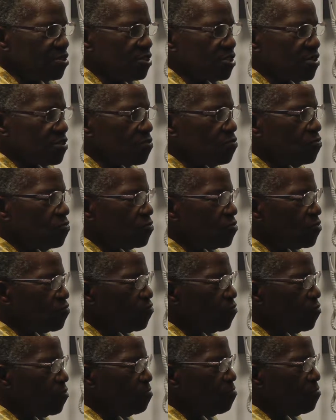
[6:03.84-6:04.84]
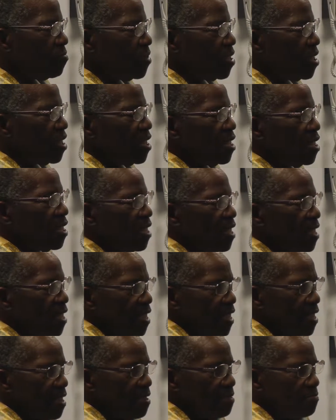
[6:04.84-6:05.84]
is caused from
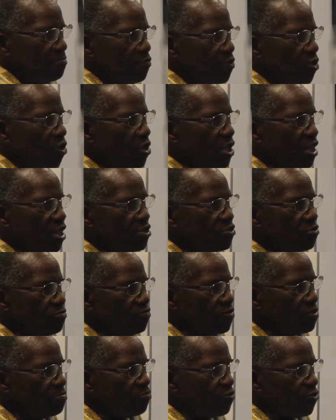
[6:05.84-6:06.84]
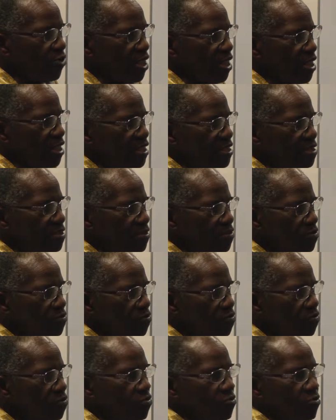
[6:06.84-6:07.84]
blockage of the brain
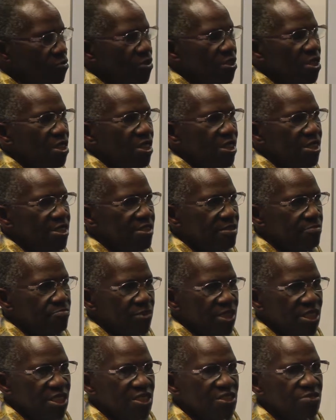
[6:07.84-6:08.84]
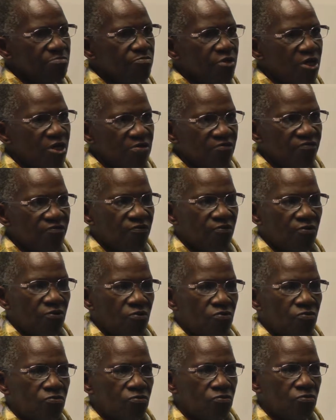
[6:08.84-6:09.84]
or diminished blood
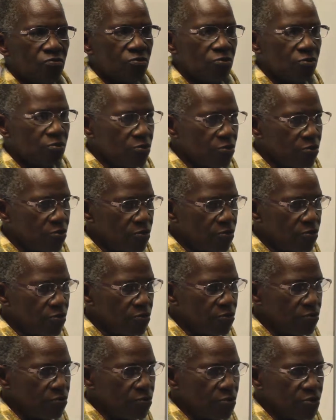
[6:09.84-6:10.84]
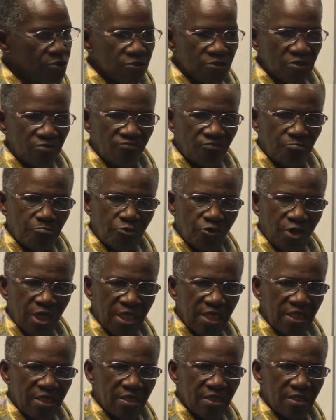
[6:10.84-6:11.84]
flow to the brain.